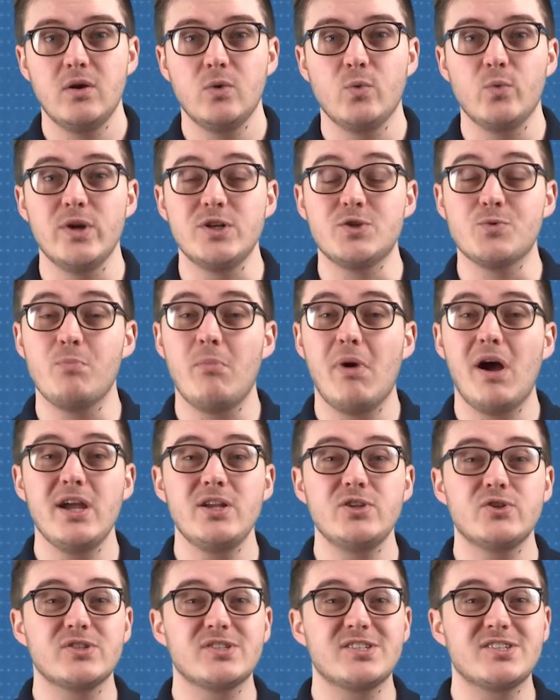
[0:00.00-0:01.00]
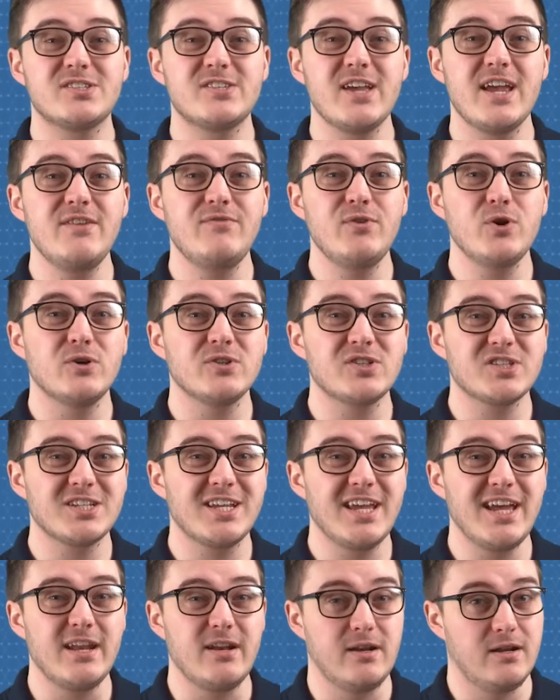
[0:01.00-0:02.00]
which might just save your
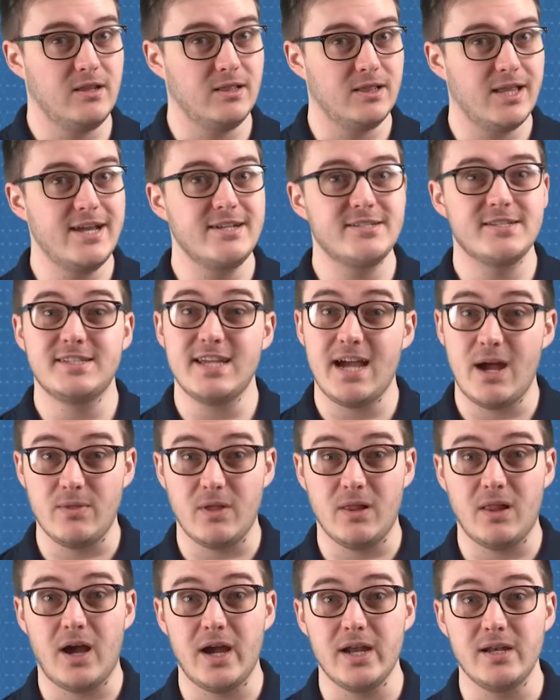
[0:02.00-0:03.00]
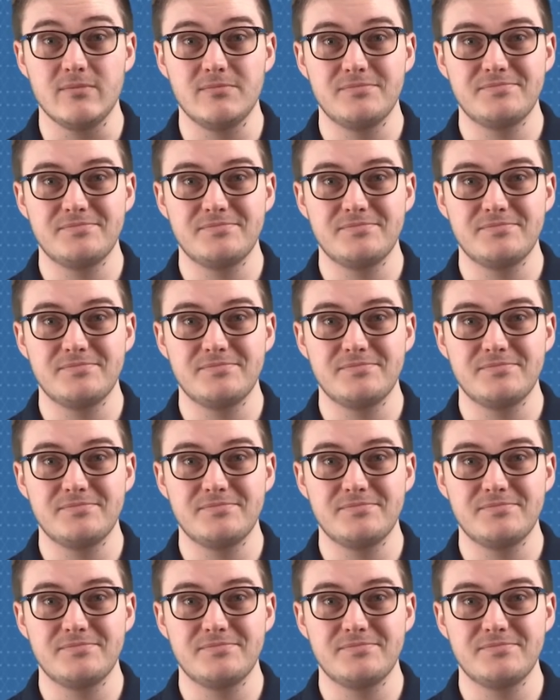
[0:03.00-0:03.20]
skin later down the line.